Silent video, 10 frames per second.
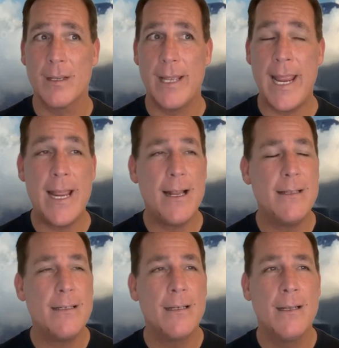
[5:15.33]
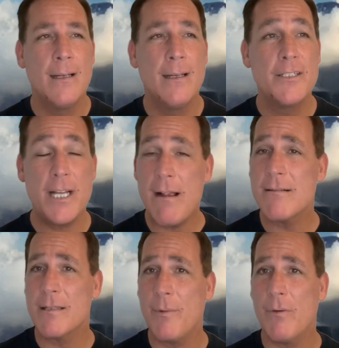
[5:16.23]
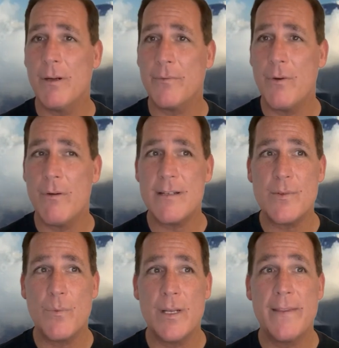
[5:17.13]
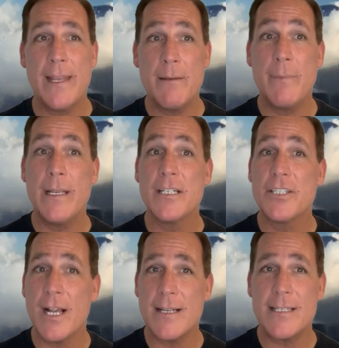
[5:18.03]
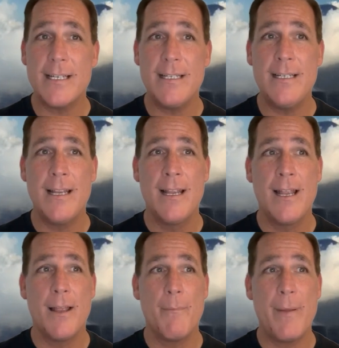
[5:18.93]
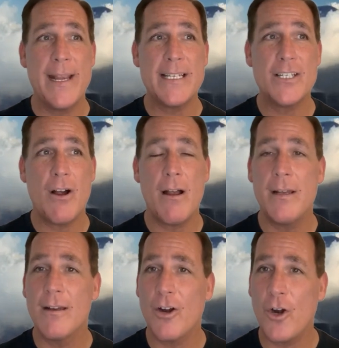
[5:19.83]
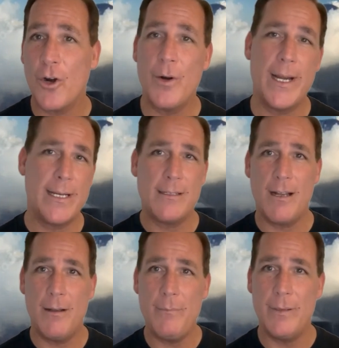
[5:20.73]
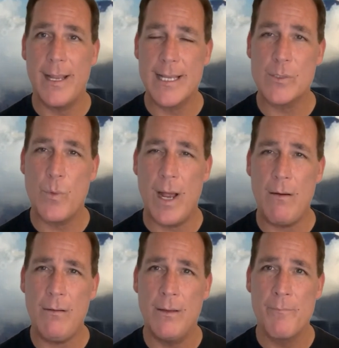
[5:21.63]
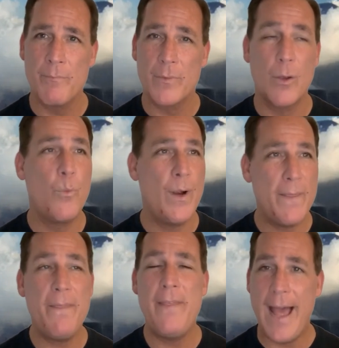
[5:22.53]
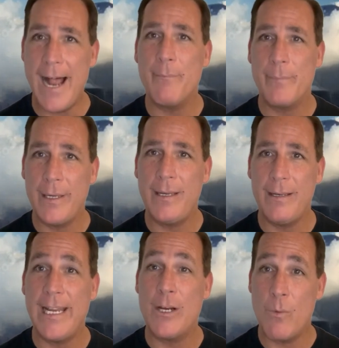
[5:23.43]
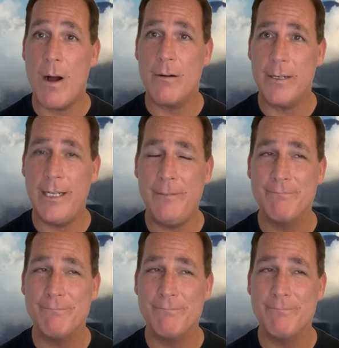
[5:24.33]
And child support, of course, would then be adjusted based on her income as well. Wouldn't that be equality?